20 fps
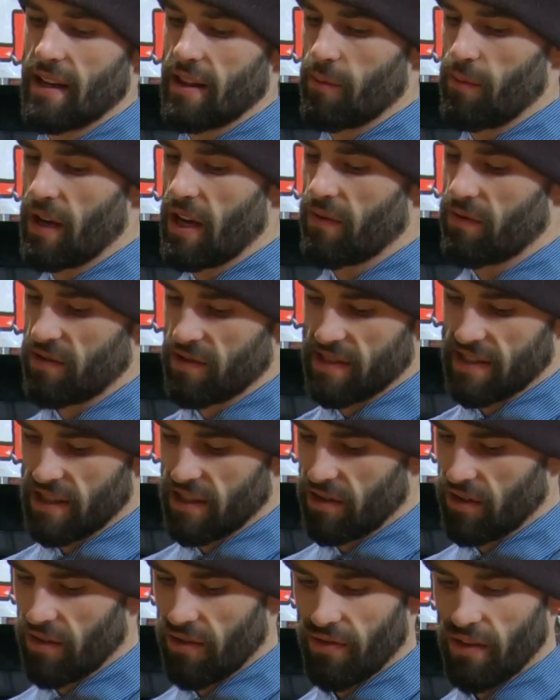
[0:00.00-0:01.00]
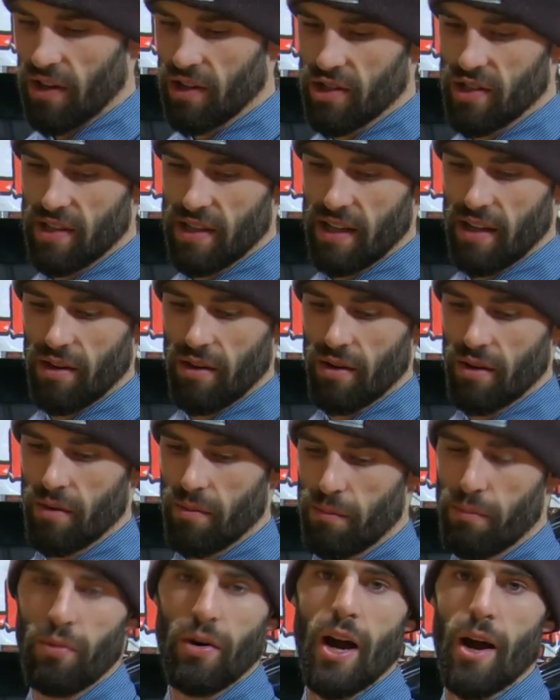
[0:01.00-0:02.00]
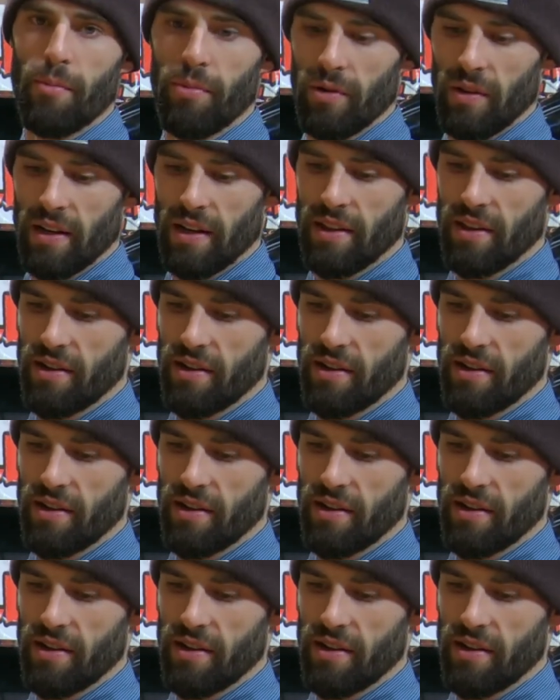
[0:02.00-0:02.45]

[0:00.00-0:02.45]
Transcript: the baffle's still functioning properly.